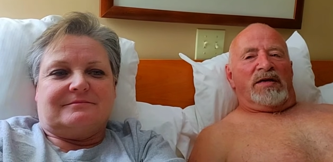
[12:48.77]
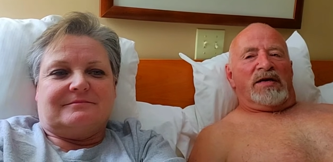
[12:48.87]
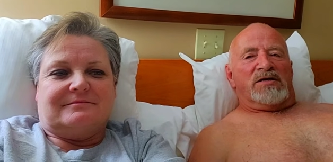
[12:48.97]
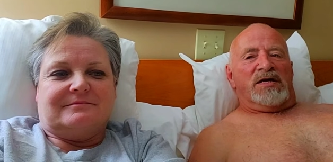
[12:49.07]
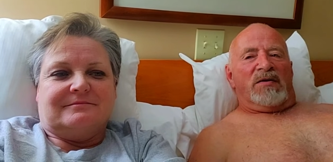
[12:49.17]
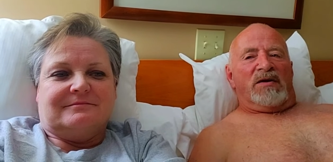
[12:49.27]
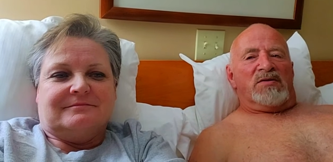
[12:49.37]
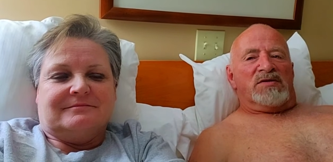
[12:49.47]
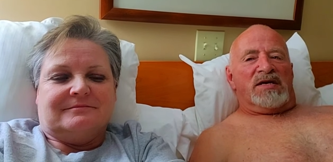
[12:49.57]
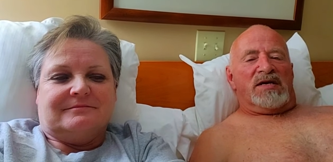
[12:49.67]
Speaker 1: dictionary,
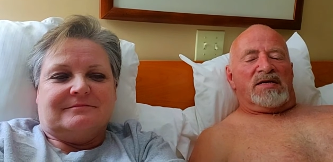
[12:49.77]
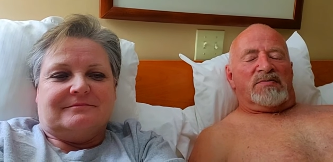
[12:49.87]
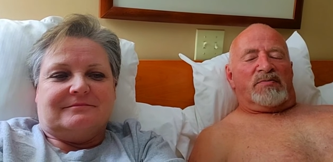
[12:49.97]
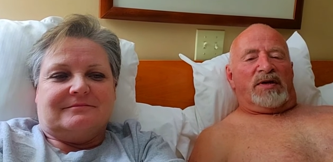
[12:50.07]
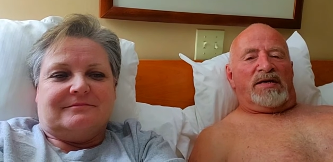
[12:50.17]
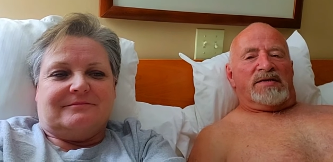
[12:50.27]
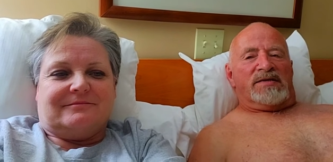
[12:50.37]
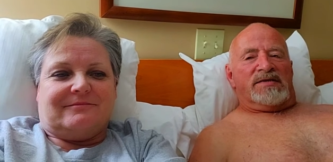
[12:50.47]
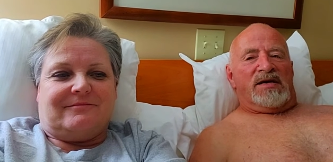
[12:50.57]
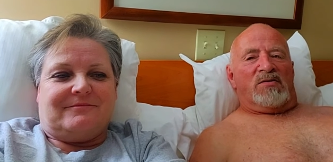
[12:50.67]
you see his
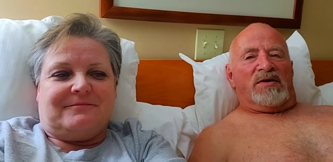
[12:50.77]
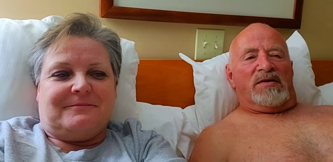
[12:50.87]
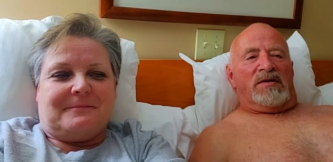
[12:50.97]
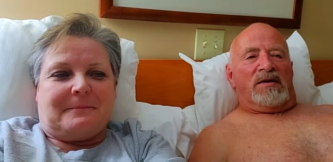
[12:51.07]
place. He's out in